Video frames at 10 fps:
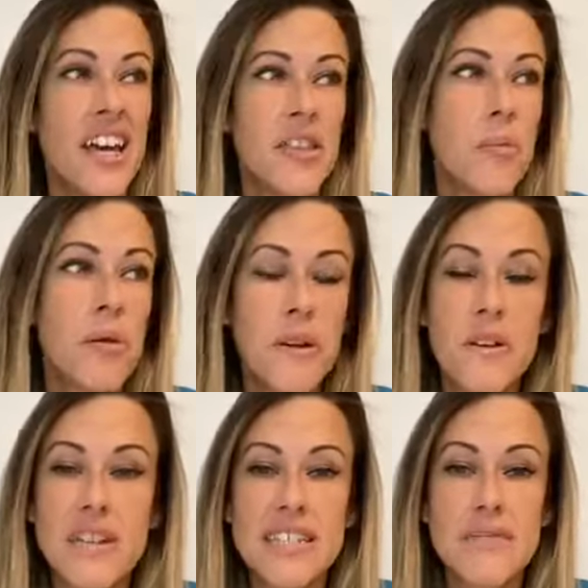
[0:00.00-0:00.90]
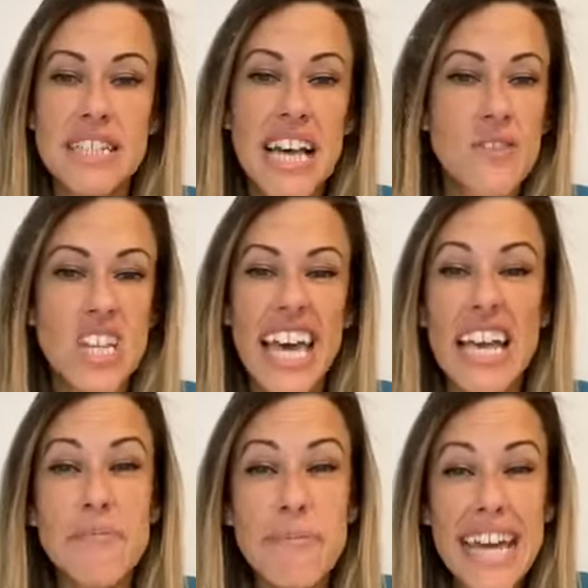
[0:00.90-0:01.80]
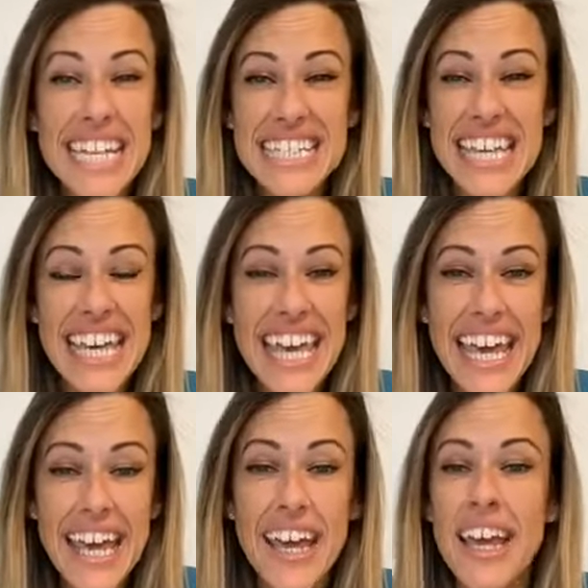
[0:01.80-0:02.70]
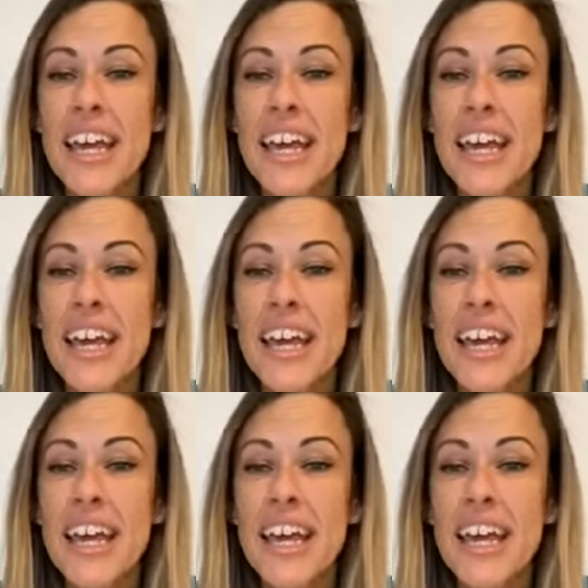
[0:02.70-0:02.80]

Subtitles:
the products themselves, you get an amazing kit.